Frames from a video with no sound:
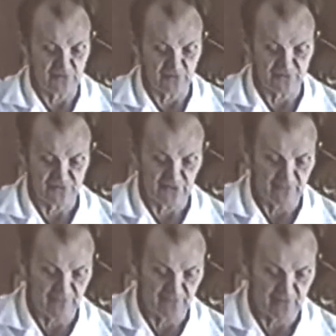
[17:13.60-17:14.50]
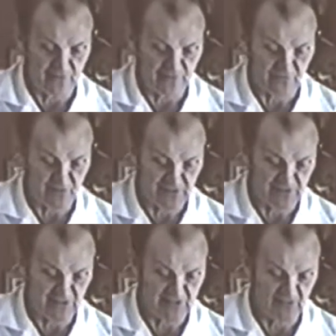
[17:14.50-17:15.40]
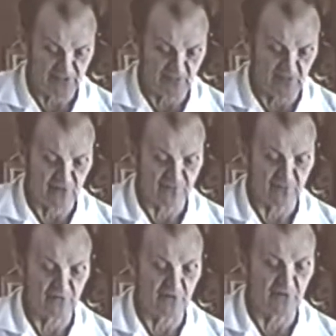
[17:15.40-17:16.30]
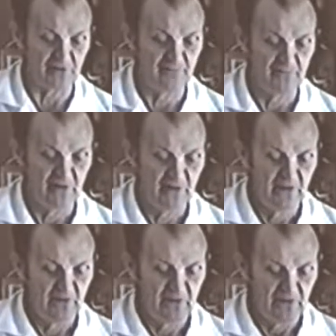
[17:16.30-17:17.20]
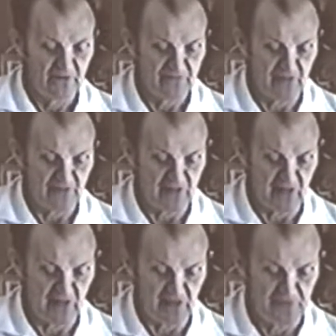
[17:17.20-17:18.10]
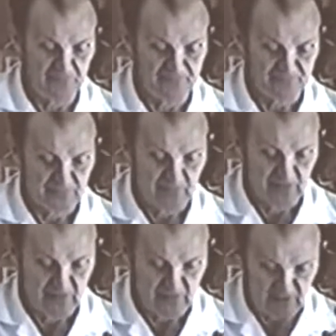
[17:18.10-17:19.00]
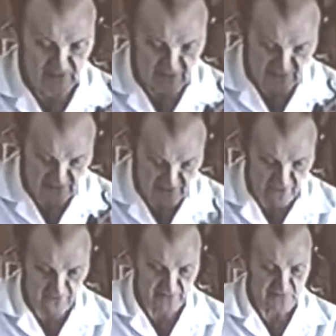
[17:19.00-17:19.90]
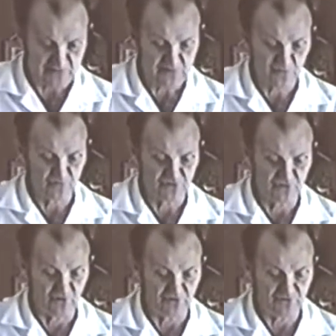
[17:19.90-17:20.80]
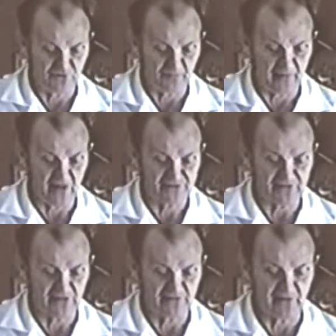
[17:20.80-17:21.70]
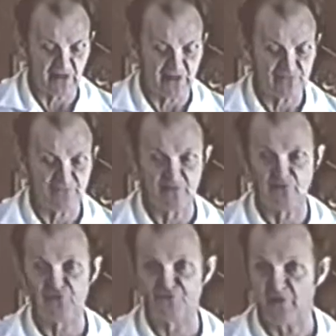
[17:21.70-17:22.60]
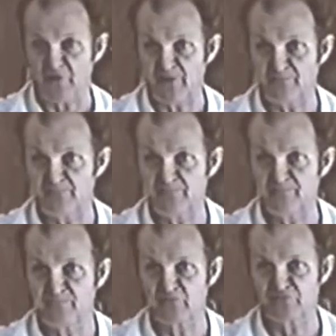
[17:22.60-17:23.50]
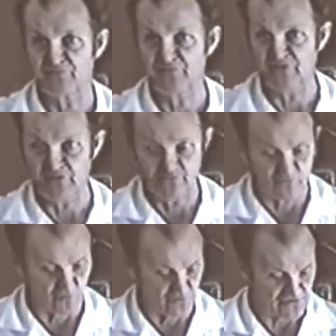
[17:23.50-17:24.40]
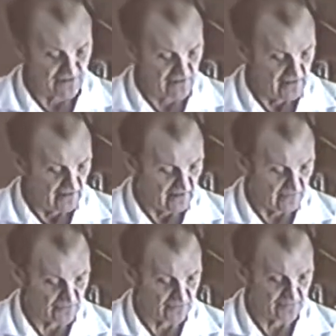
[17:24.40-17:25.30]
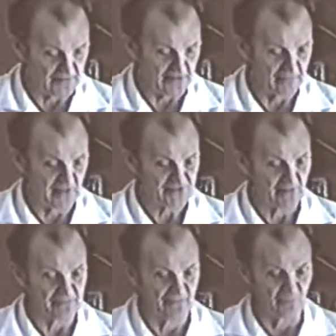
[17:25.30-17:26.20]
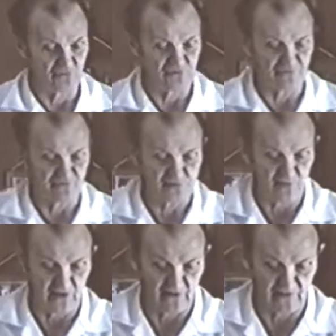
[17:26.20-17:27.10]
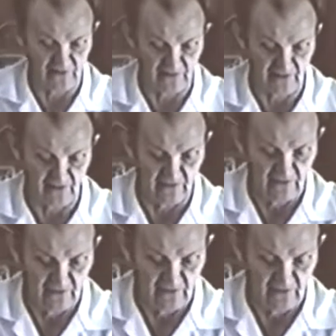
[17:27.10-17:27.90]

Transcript: because there was a very, very clear-cut command from God that a that an inheritance was not to pass into the hands of another tribe, because if it did, of course, it would completely mess up the borders of Israel, and uh,